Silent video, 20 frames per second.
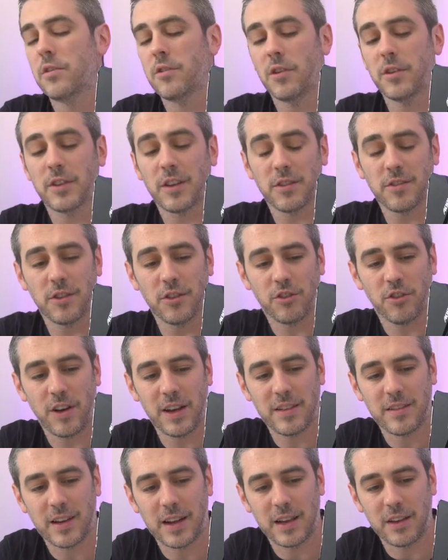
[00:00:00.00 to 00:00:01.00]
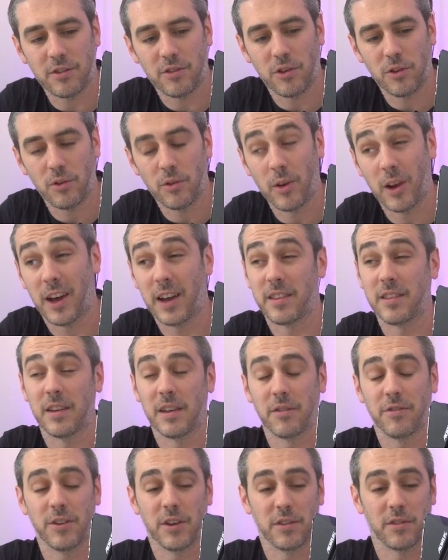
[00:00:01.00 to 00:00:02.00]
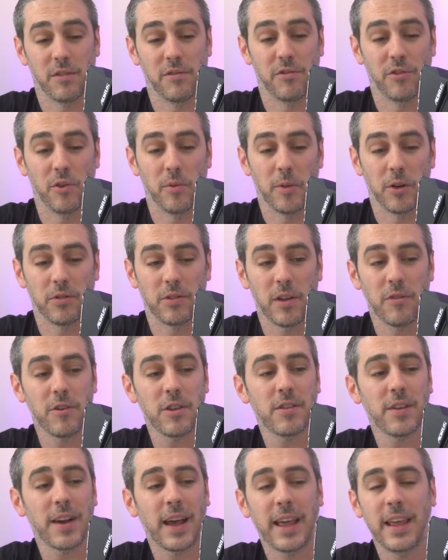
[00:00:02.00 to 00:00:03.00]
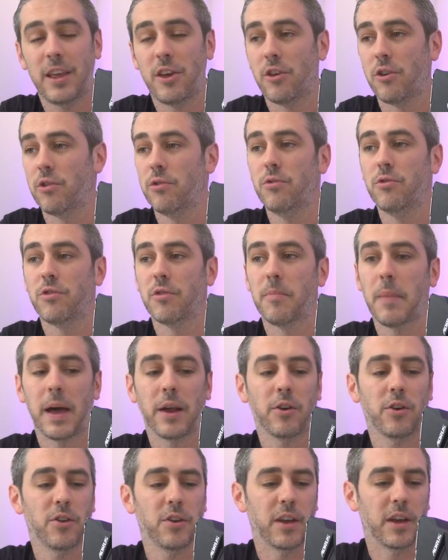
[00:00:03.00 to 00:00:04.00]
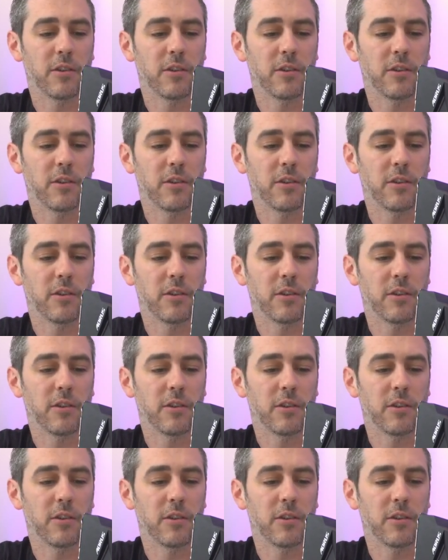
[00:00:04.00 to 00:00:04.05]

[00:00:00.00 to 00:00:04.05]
So it doesn't translate to lighting first and foremost. There isn't a huge amount on